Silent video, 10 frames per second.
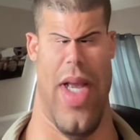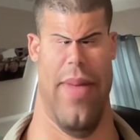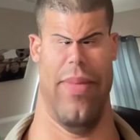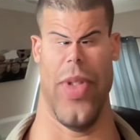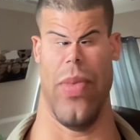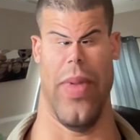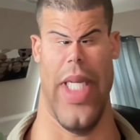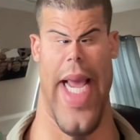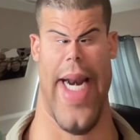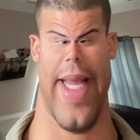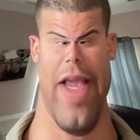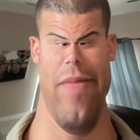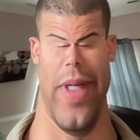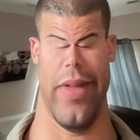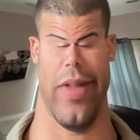what the data gave
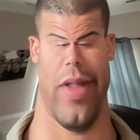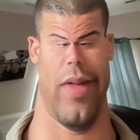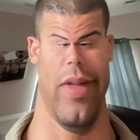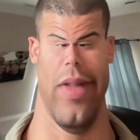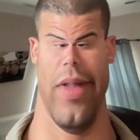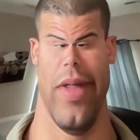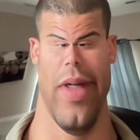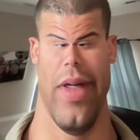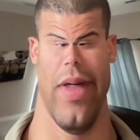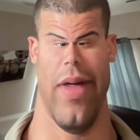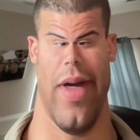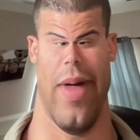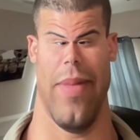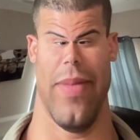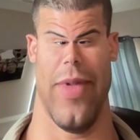me. So
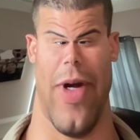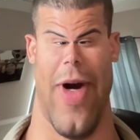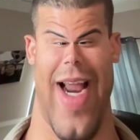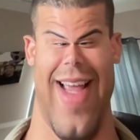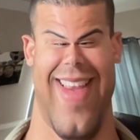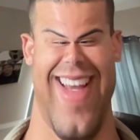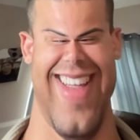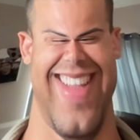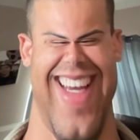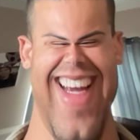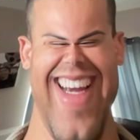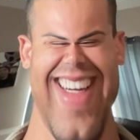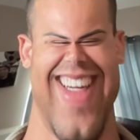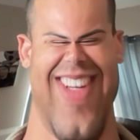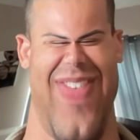I'm sorry. This
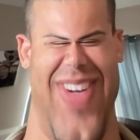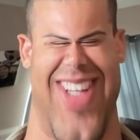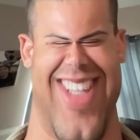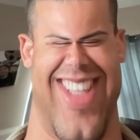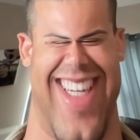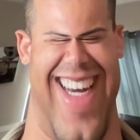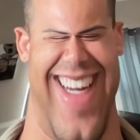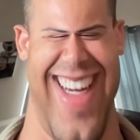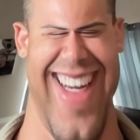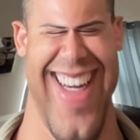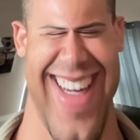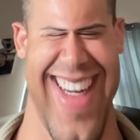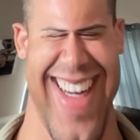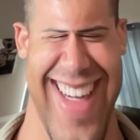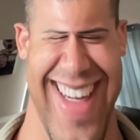filter's kind
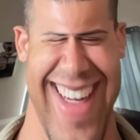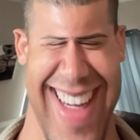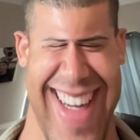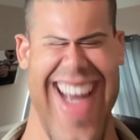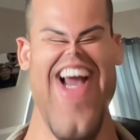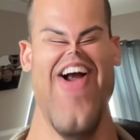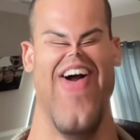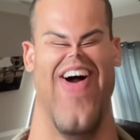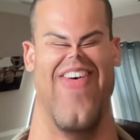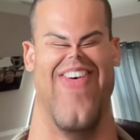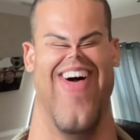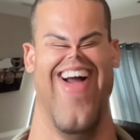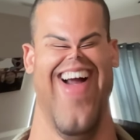of awful.